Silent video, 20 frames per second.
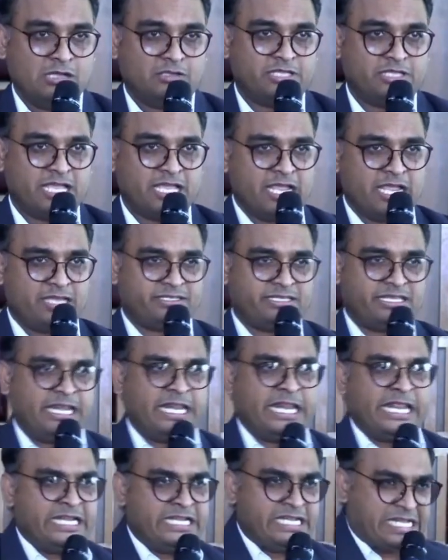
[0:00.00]
There is
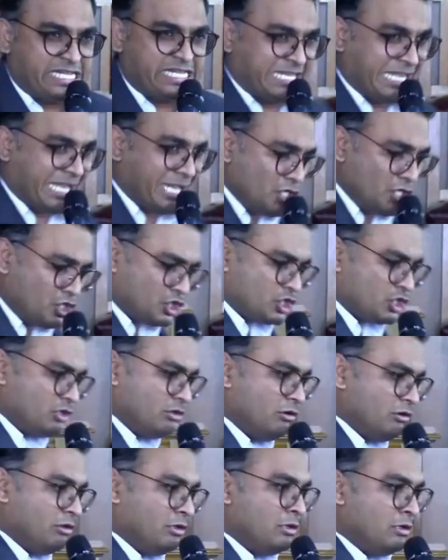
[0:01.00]
an
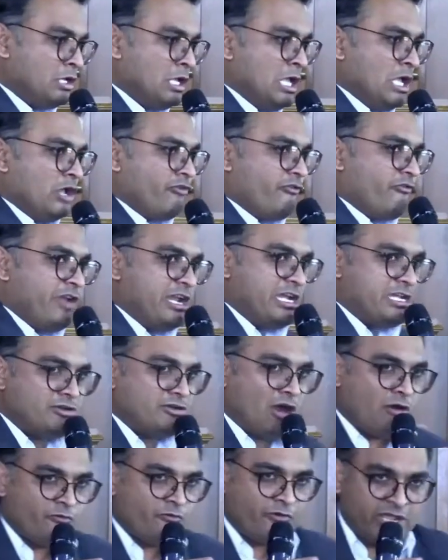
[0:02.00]
intentional
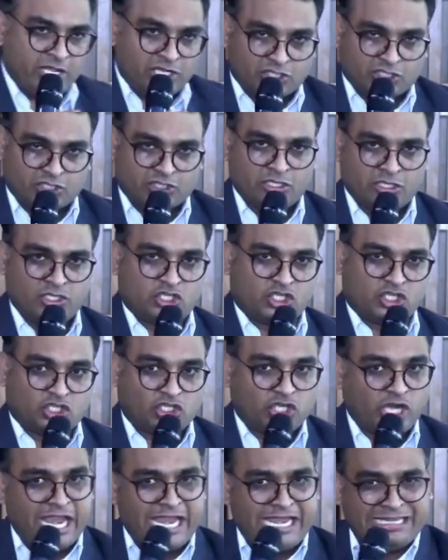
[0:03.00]
redirection,
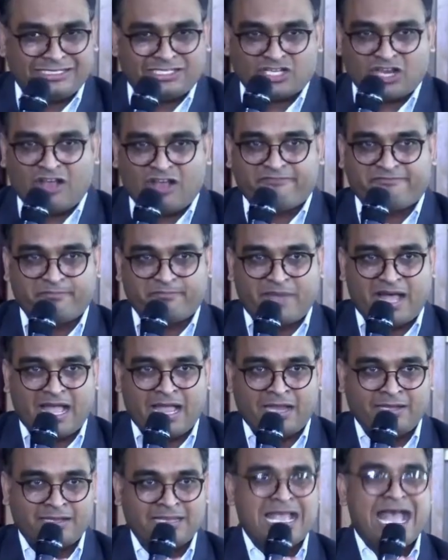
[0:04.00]
change of
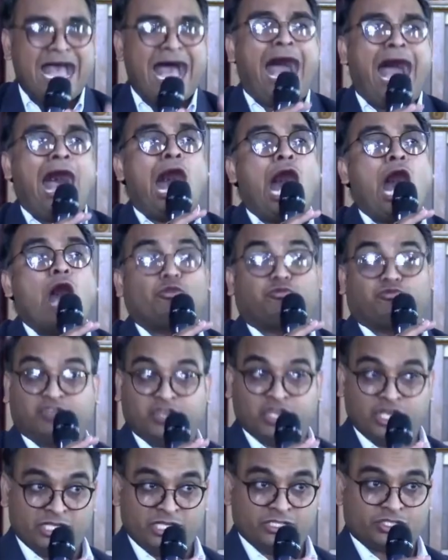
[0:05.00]
mind, how
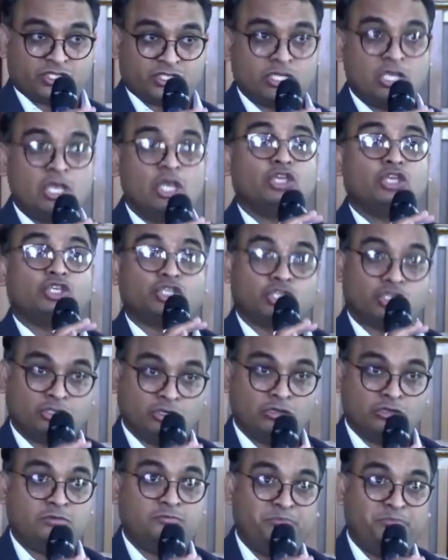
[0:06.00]
things
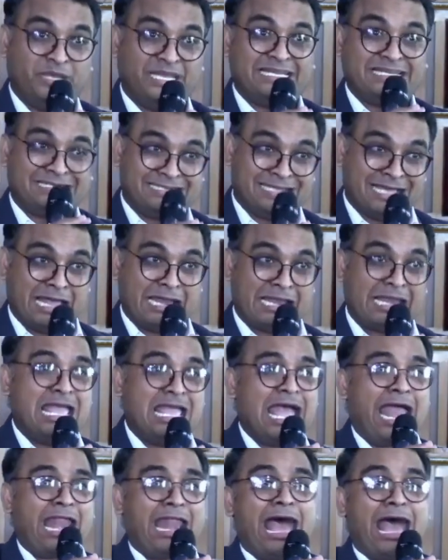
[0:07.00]
should be done
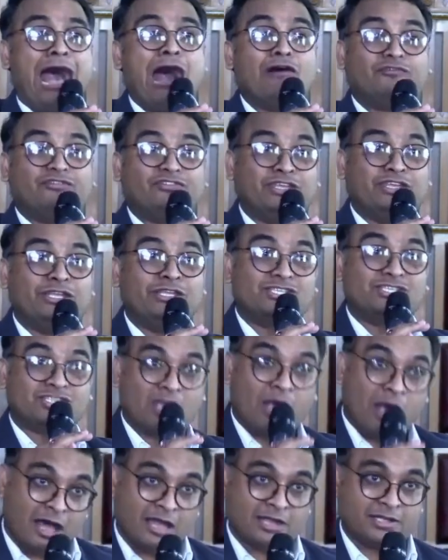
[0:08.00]
and how
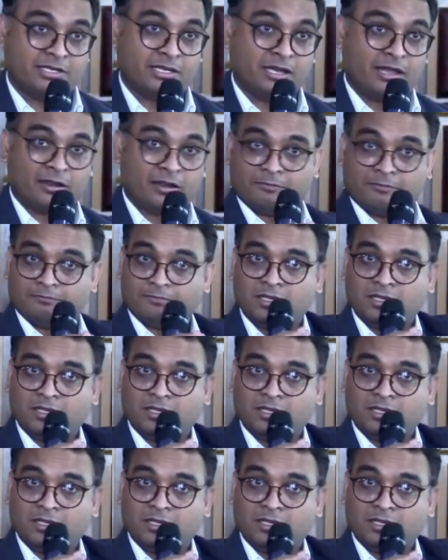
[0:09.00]
things are done.